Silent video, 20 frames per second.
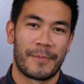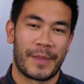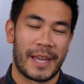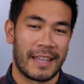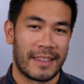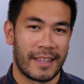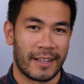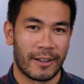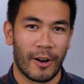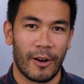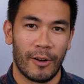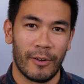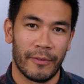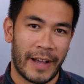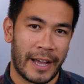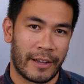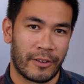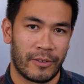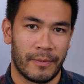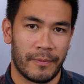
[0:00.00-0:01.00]
that I think all
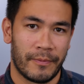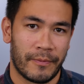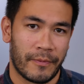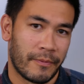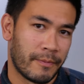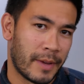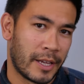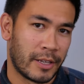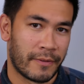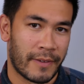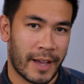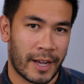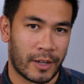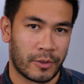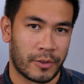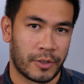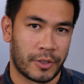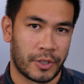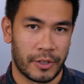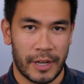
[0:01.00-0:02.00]
vacuum
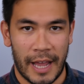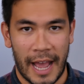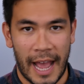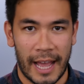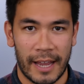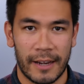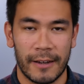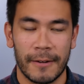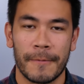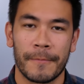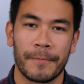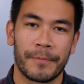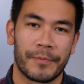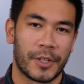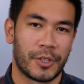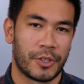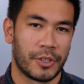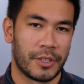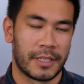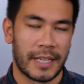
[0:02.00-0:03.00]
manufacturers should add.
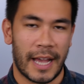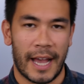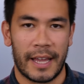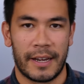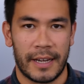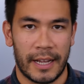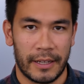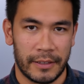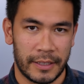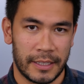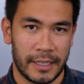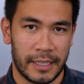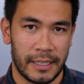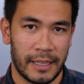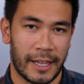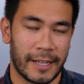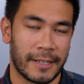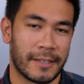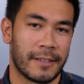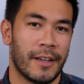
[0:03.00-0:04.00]
They should just add an LED
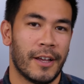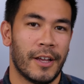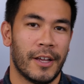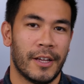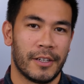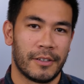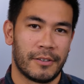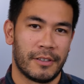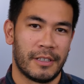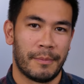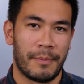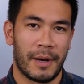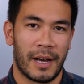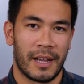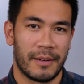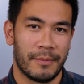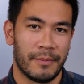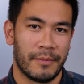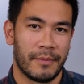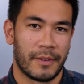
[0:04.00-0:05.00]
light to the
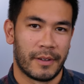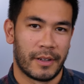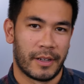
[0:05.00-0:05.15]
bottom